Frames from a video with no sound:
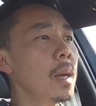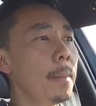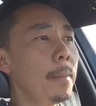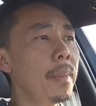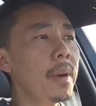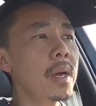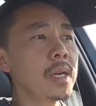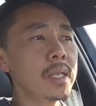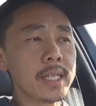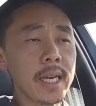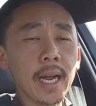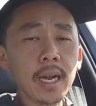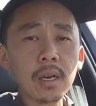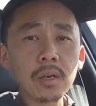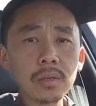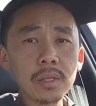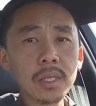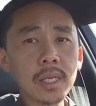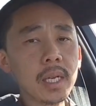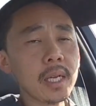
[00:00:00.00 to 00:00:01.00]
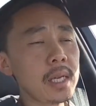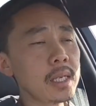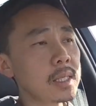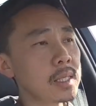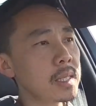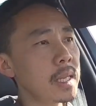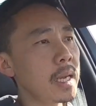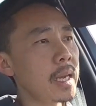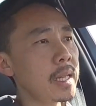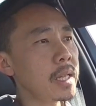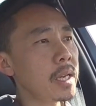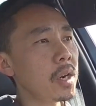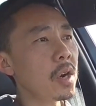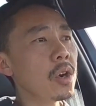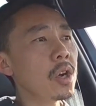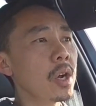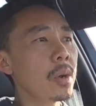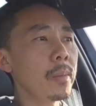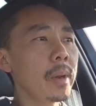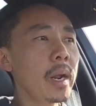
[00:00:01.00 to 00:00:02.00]
but Jackal says that they're
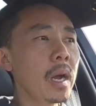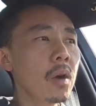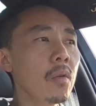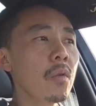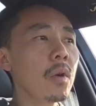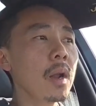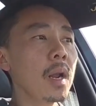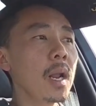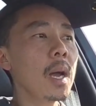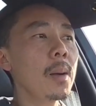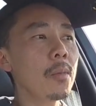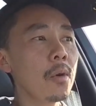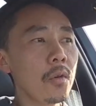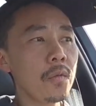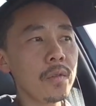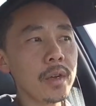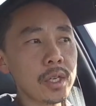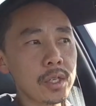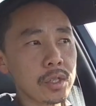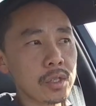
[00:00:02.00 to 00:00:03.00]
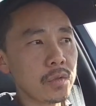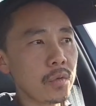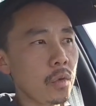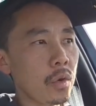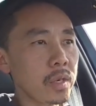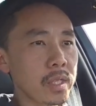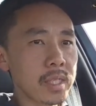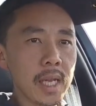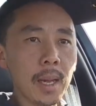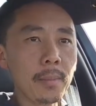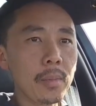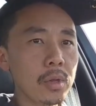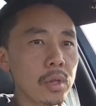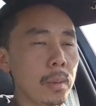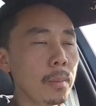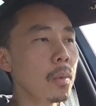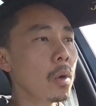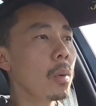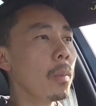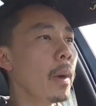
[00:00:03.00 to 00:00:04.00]
coming out with a lot more features. For example, the
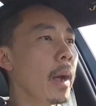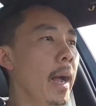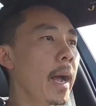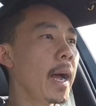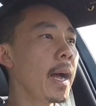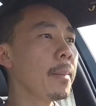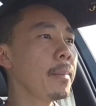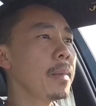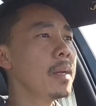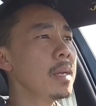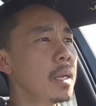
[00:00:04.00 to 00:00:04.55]
mobile app.